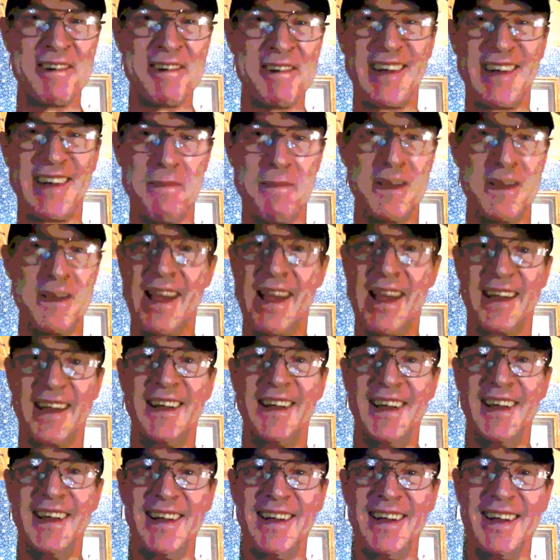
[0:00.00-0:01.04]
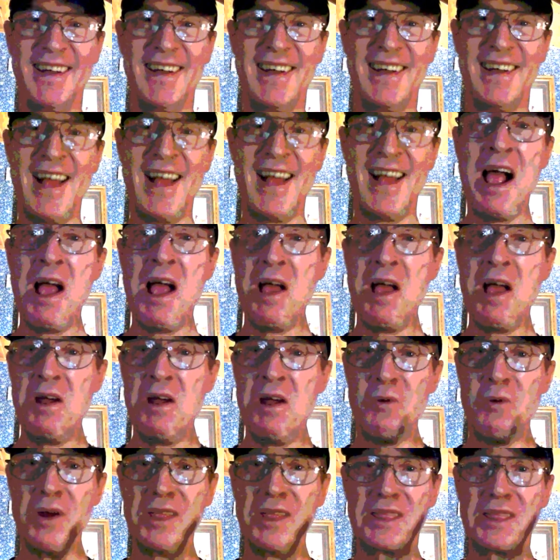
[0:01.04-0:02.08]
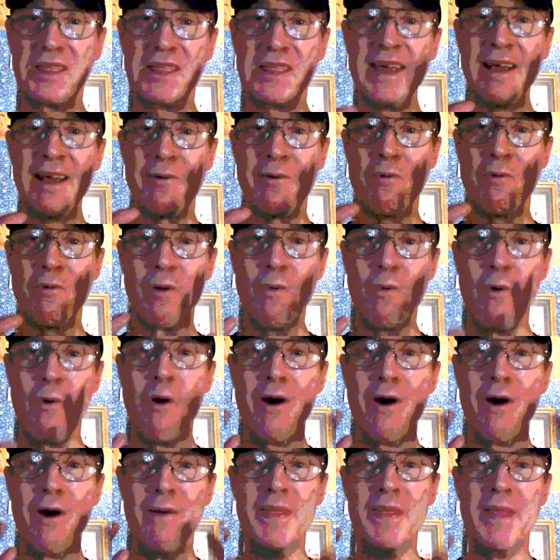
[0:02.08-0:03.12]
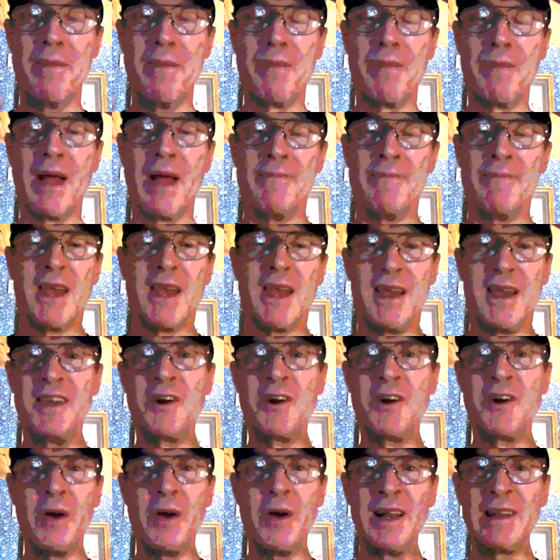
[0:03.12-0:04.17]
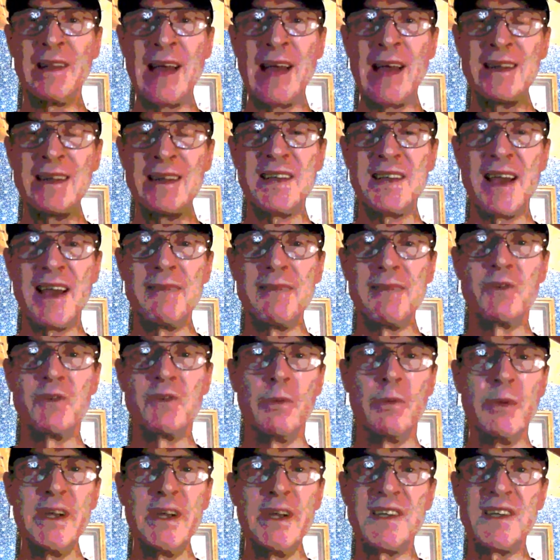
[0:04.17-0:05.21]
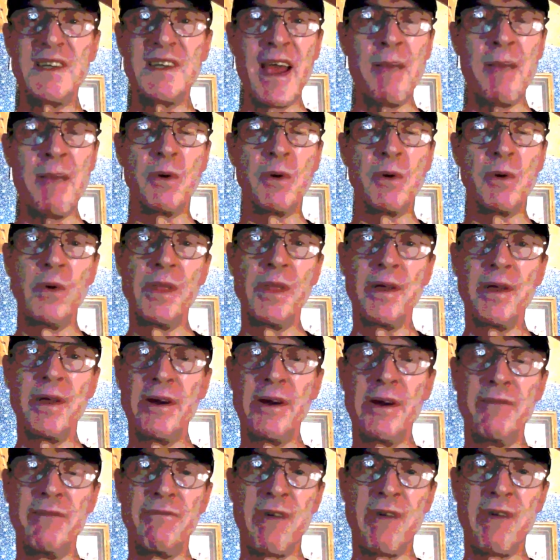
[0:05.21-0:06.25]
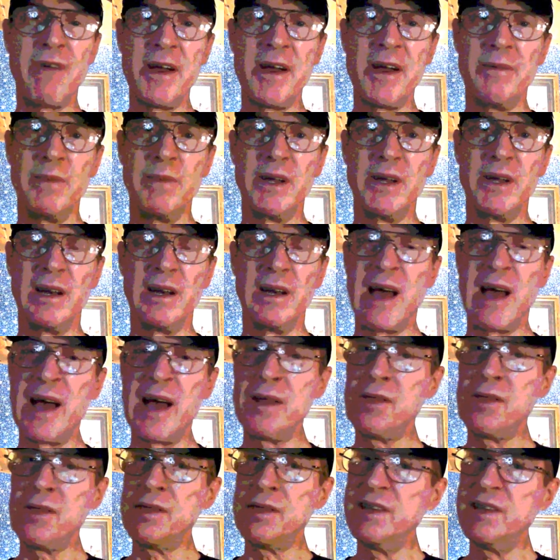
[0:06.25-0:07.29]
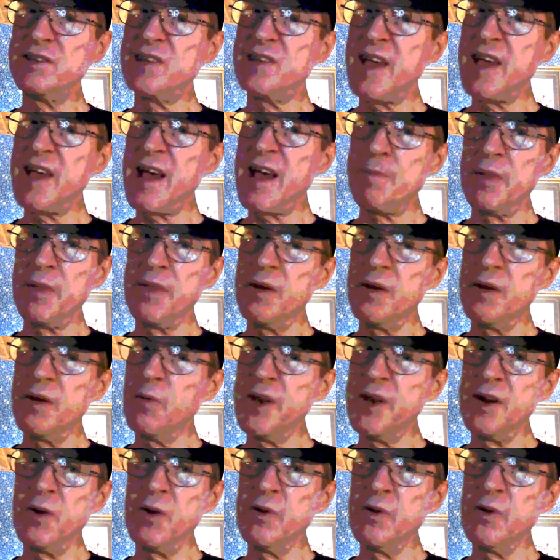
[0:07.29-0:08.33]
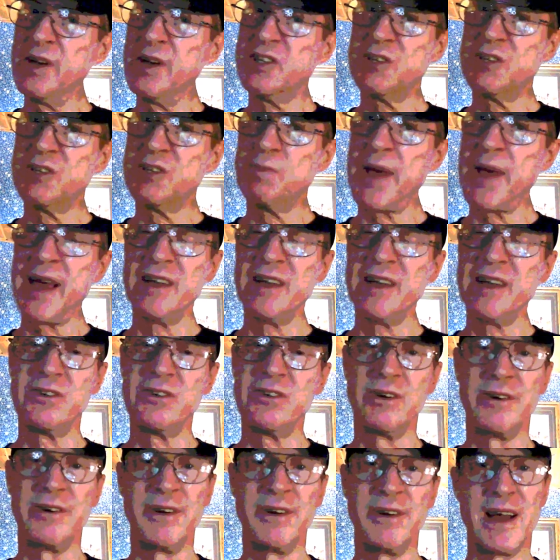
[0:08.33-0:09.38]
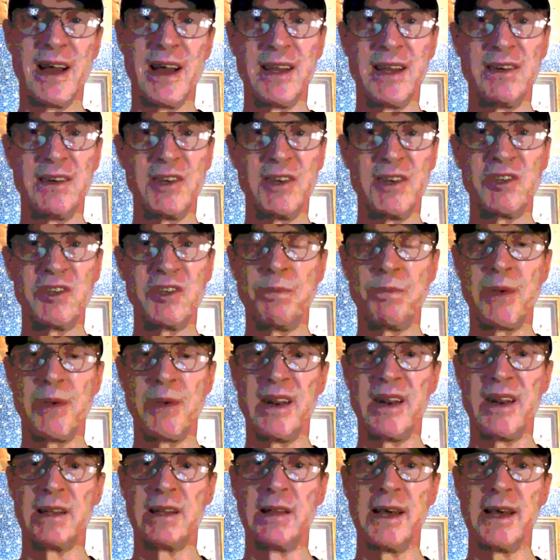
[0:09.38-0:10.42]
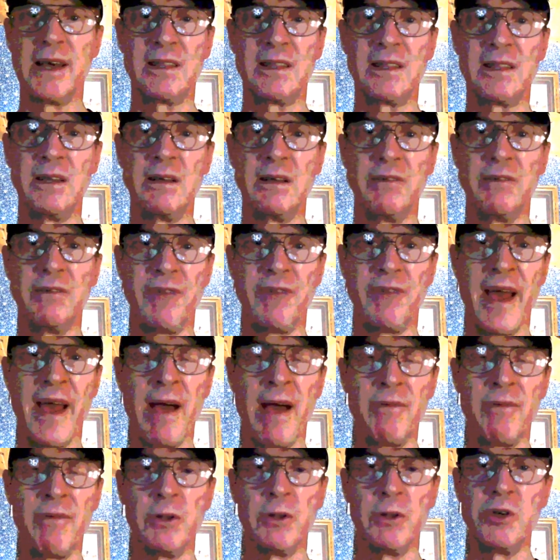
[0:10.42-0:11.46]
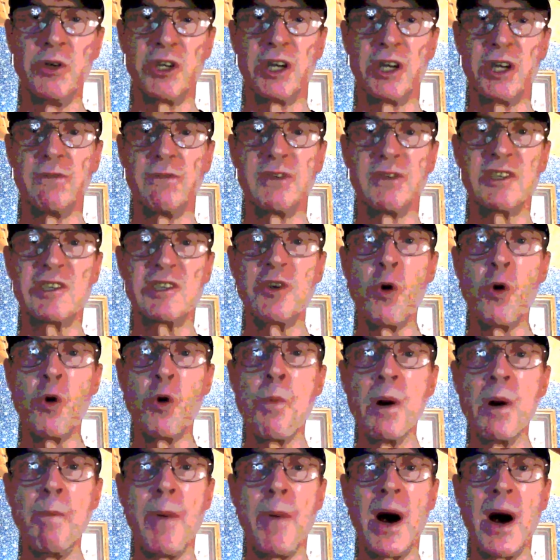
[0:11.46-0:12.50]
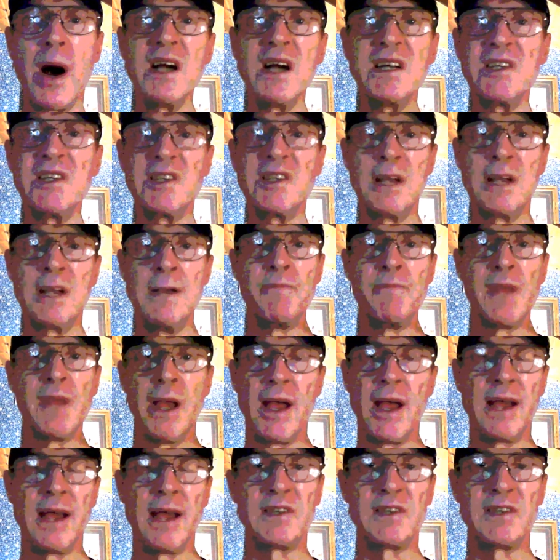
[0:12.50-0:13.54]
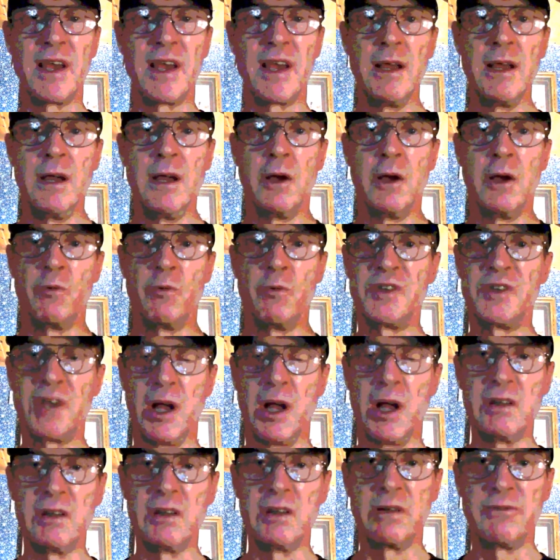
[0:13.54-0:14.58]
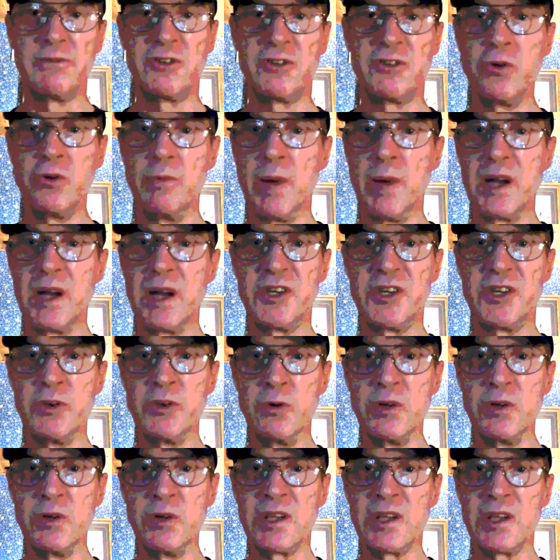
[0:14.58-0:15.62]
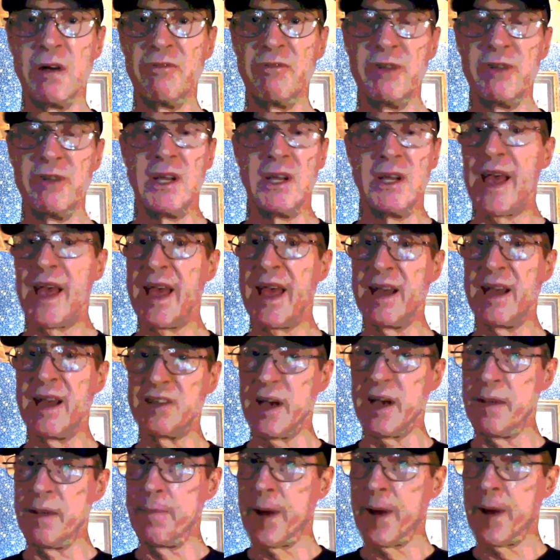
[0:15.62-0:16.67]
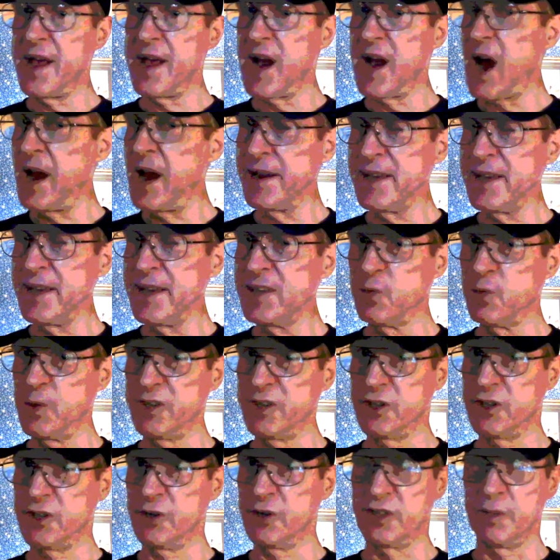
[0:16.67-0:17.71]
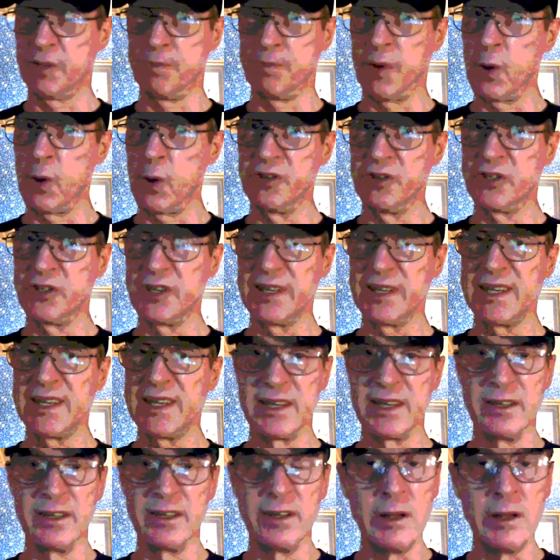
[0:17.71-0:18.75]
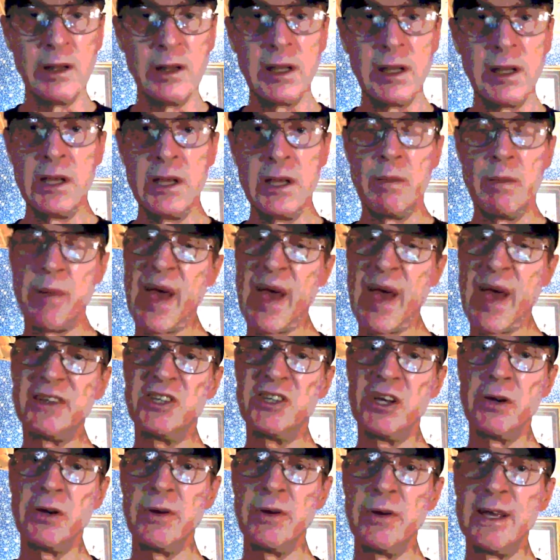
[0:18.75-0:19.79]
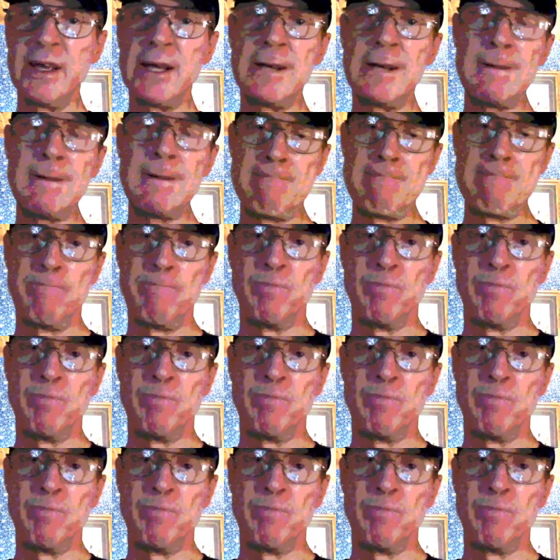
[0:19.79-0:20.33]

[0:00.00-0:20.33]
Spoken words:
I mean, we think we're warming the planet. You know, a lot of times when we tamper with our environment, a lot of things happen that we don't expect or are not anticipating, like the evolution of superbugs as a result of too much use of antibiotics, which are supposed to kill bacteria.